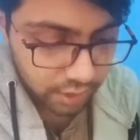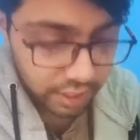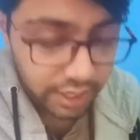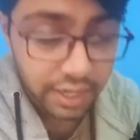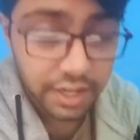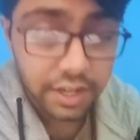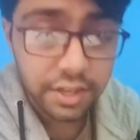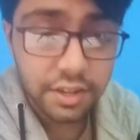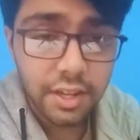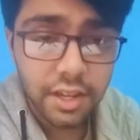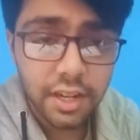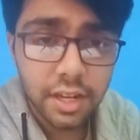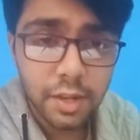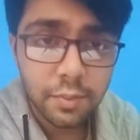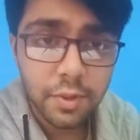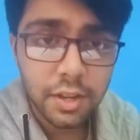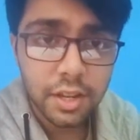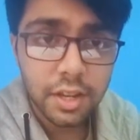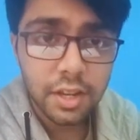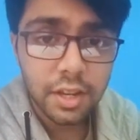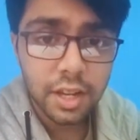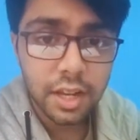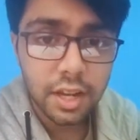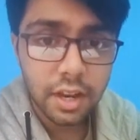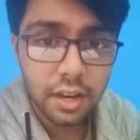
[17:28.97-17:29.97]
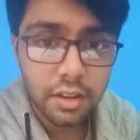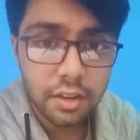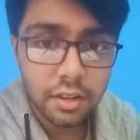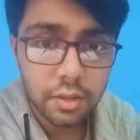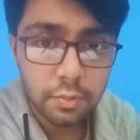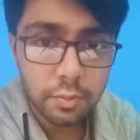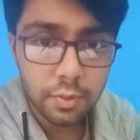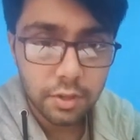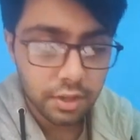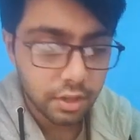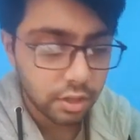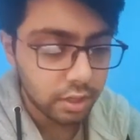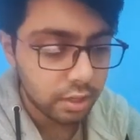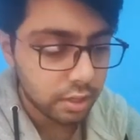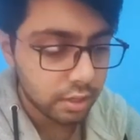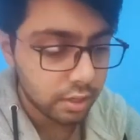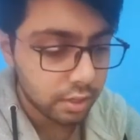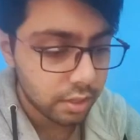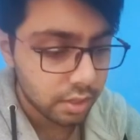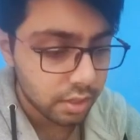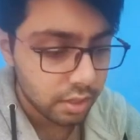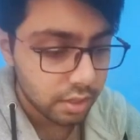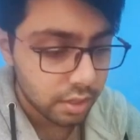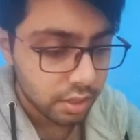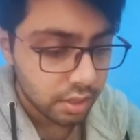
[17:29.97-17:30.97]
Initial imaging they are asking basically.
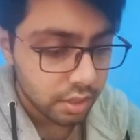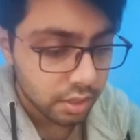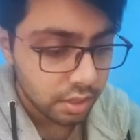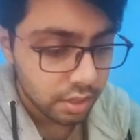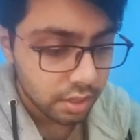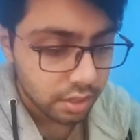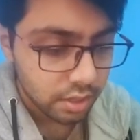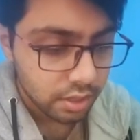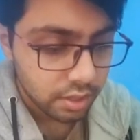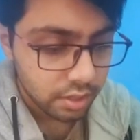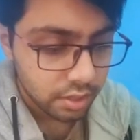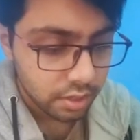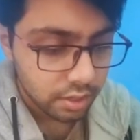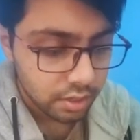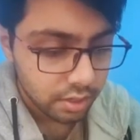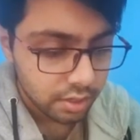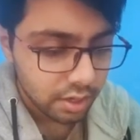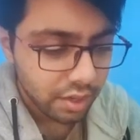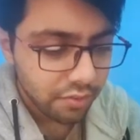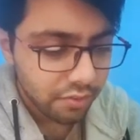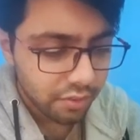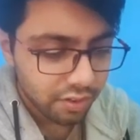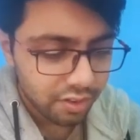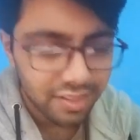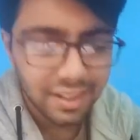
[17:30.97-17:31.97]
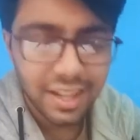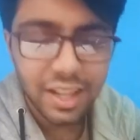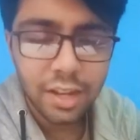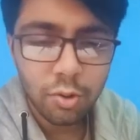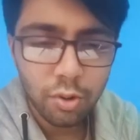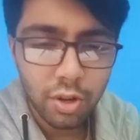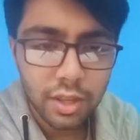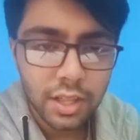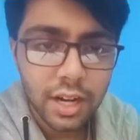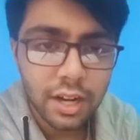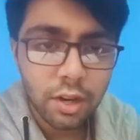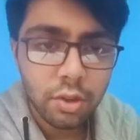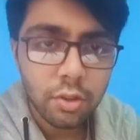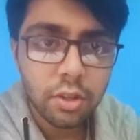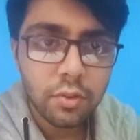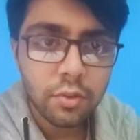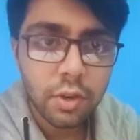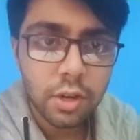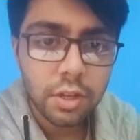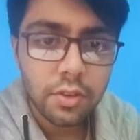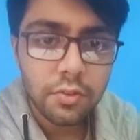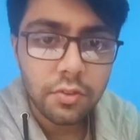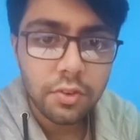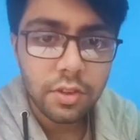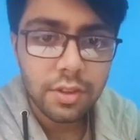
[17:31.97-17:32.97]
The first line only, that only. What
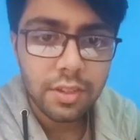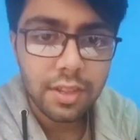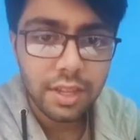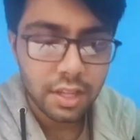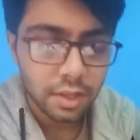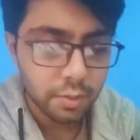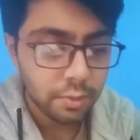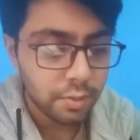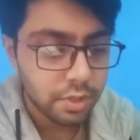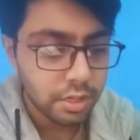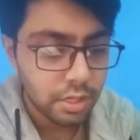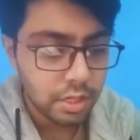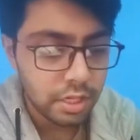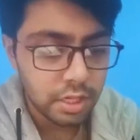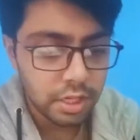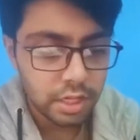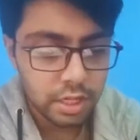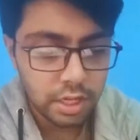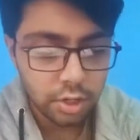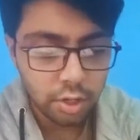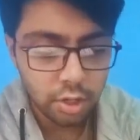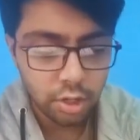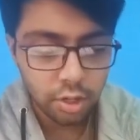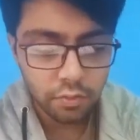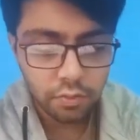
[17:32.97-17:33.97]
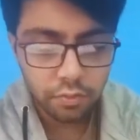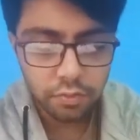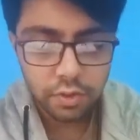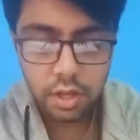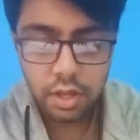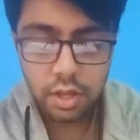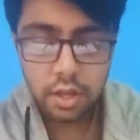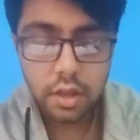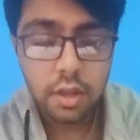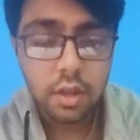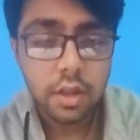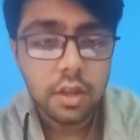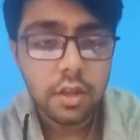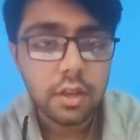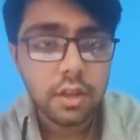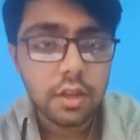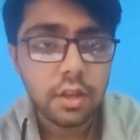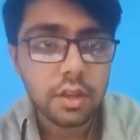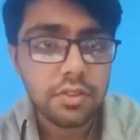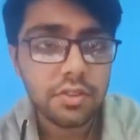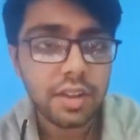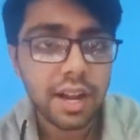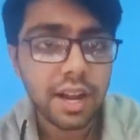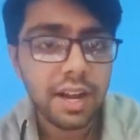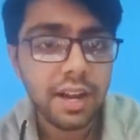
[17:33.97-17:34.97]
is the first line imaging in case of a
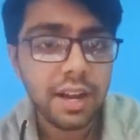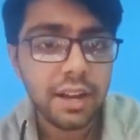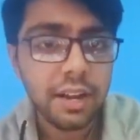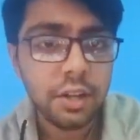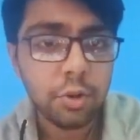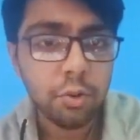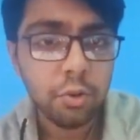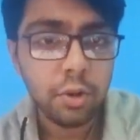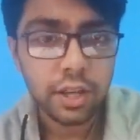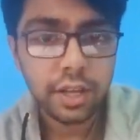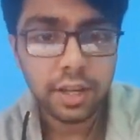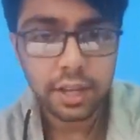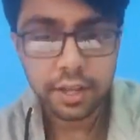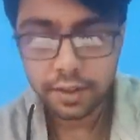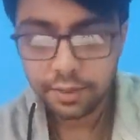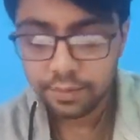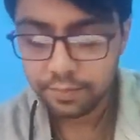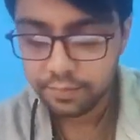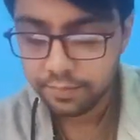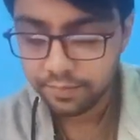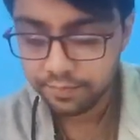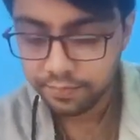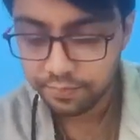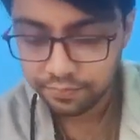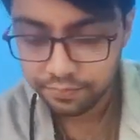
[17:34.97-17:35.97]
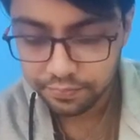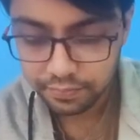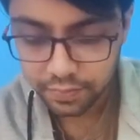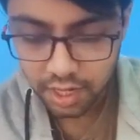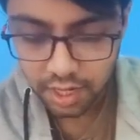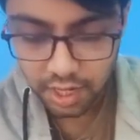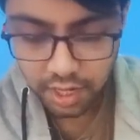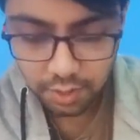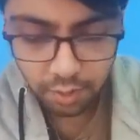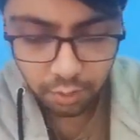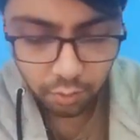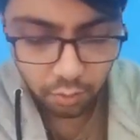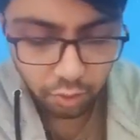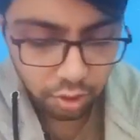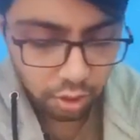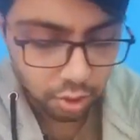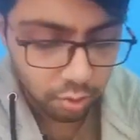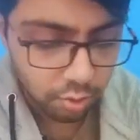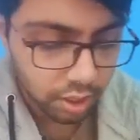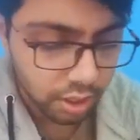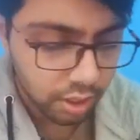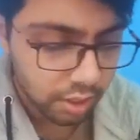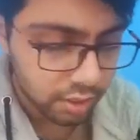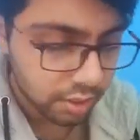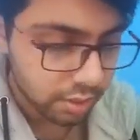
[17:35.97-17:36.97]
child in UTI? Anyone wants to
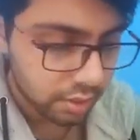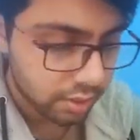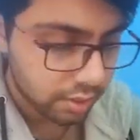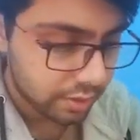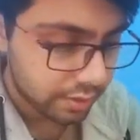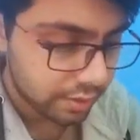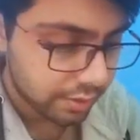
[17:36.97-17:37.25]
answer?